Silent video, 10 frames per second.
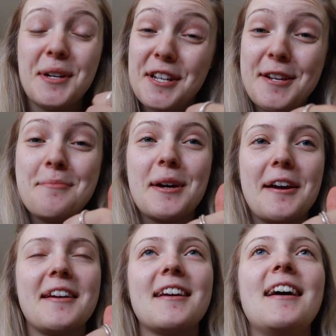my gym
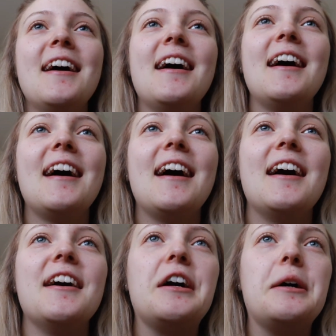bag,
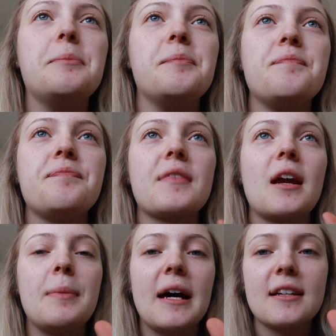um,
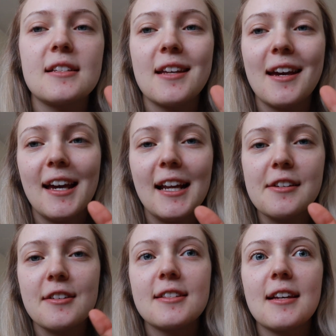a bag to stay at
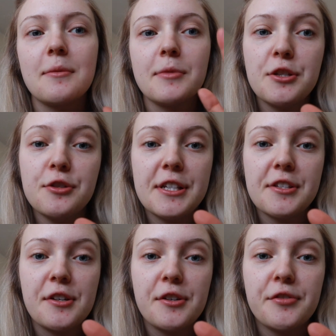Elliot's and my uni
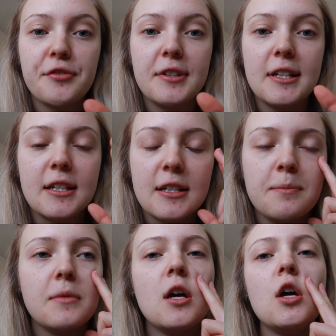stuff.
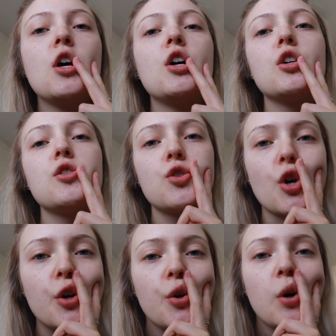Um,
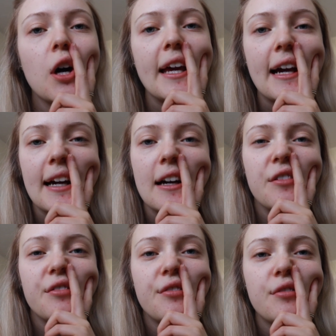so I
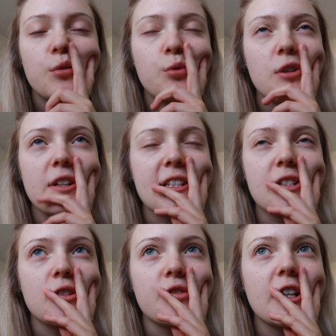have all of that
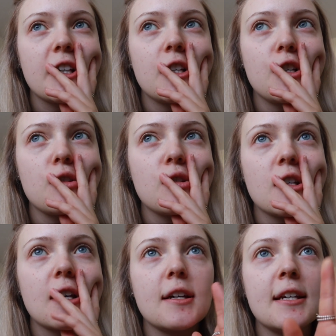stuff that I can
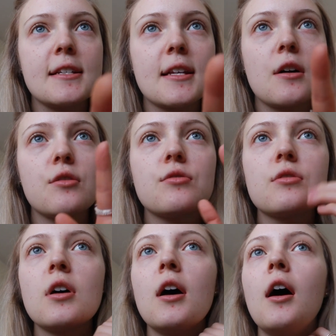use at his house.